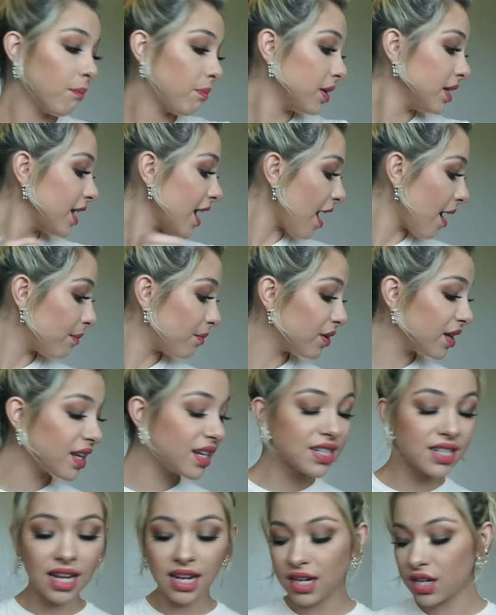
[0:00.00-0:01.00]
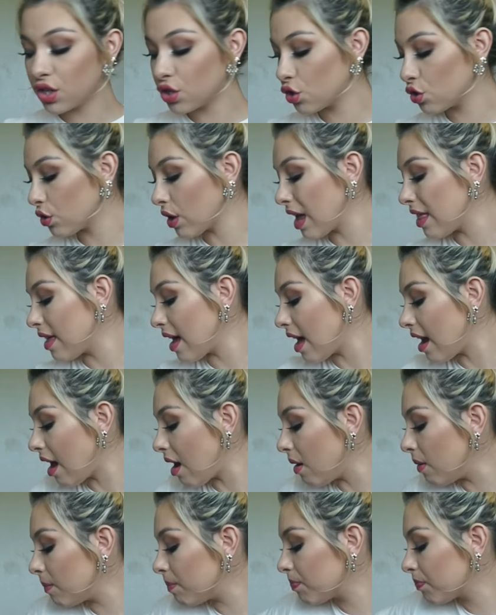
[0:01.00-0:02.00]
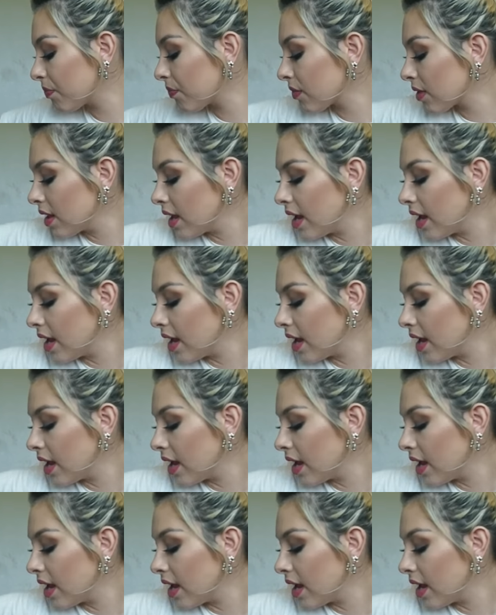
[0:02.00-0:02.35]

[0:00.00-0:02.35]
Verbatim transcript: But yeah, I'm really excited to try that out.